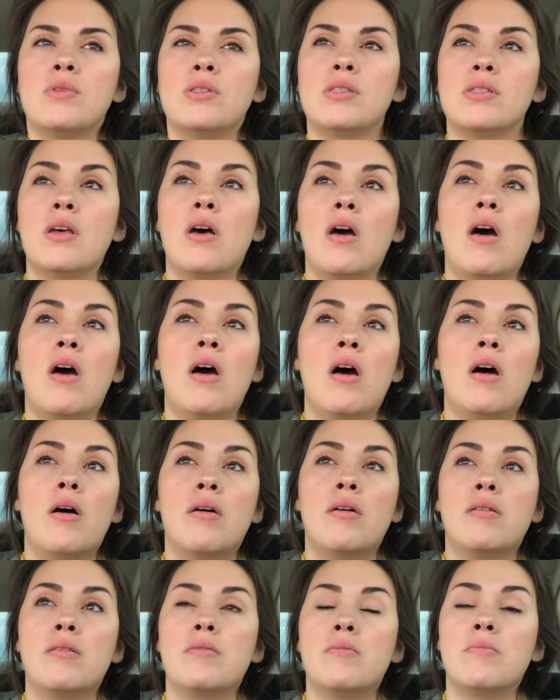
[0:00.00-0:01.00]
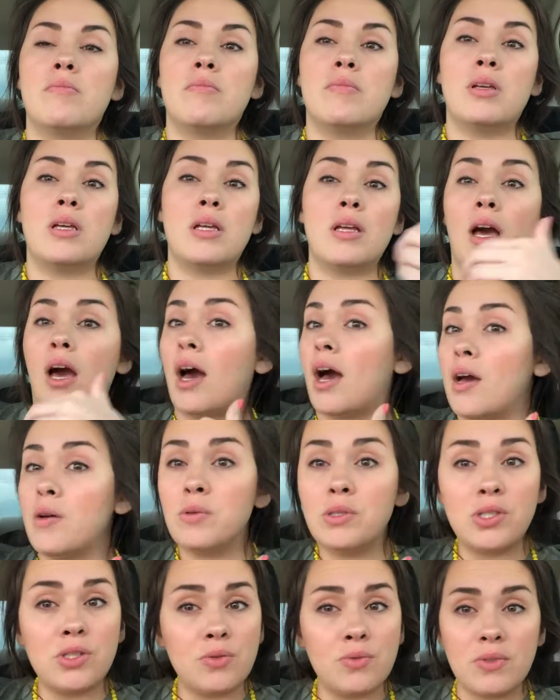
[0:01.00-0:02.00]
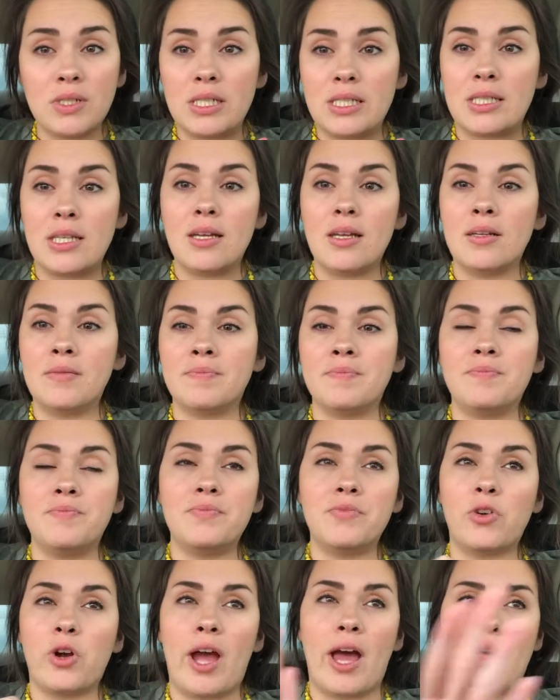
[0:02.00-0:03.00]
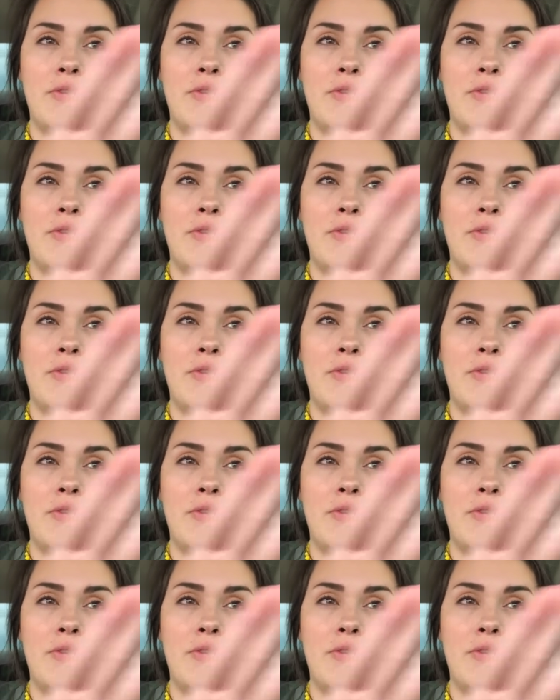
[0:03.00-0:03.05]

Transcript: was I was the reason for